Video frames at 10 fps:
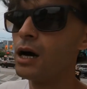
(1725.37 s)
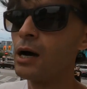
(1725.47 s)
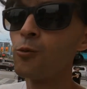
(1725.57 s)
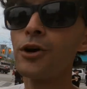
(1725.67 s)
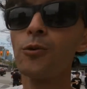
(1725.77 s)

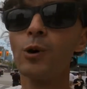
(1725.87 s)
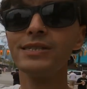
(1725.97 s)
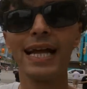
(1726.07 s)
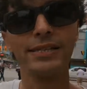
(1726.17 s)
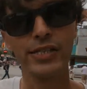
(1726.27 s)
And we're the
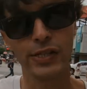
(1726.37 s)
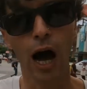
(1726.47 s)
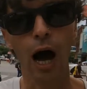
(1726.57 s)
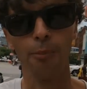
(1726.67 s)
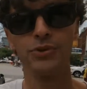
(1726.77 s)
ones that
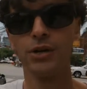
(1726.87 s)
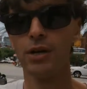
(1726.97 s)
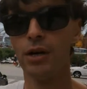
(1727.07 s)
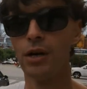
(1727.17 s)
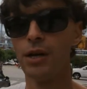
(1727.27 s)
stopped.
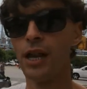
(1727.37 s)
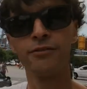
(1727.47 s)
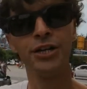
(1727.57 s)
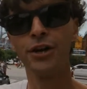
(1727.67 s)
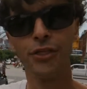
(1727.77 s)

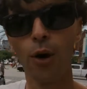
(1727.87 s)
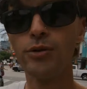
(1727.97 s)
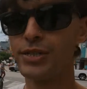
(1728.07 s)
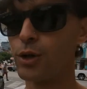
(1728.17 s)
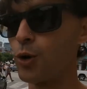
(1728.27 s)
Never hear
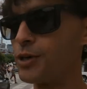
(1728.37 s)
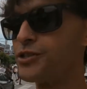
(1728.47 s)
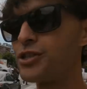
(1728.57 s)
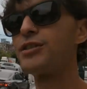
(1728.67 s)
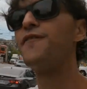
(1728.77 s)
those
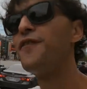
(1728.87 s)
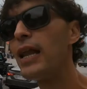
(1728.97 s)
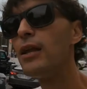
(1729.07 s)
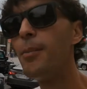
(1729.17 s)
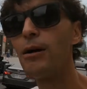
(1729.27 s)
stories. Just a
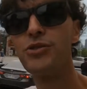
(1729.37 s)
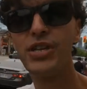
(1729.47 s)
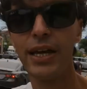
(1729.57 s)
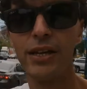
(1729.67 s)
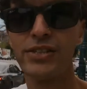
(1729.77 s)
fella about to
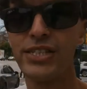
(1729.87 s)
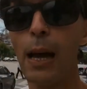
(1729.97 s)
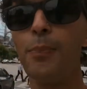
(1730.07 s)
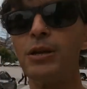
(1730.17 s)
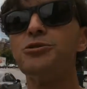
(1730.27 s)
take a
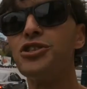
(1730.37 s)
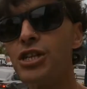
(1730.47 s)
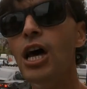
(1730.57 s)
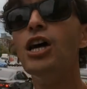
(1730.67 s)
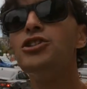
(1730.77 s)
step, but he was
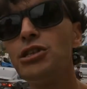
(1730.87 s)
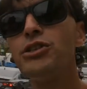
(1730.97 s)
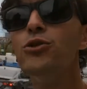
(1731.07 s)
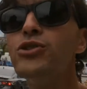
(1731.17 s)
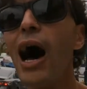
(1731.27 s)
just
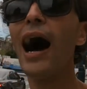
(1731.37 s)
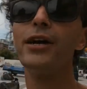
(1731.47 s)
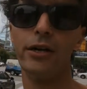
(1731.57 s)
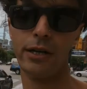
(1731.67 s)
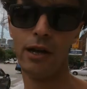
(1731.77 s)
too
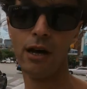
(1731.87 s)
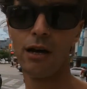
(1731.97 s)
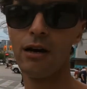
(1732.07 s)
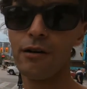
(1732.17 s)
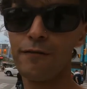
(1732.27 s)
tired
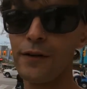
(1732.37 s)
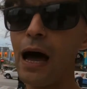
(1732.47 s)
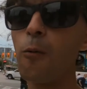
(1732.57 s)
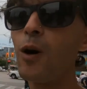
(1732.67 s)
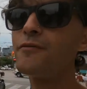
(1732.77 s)
for
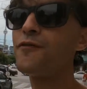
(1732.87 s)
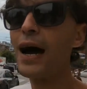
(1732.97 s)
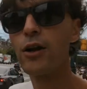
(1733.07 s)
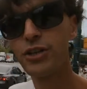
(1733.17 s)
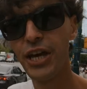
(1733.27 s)
that one
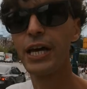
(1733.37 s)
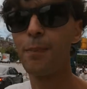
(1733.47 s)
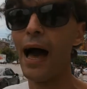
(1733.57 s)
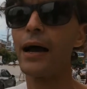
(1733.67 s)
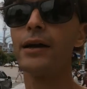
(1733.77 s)
final
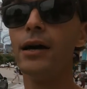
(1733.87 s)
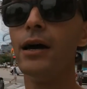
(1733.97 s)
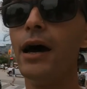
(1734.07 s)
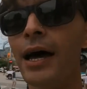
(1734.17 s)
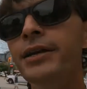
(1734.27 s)
kickback,
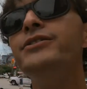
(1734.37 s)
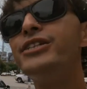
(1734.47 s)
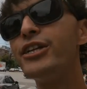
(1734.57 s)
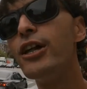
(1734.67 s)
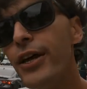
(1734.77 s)
and he's
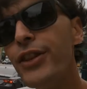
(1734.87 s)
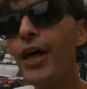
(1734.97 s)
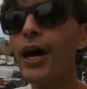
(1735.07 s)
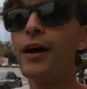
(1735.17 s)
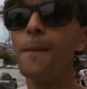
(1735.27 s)
still in there.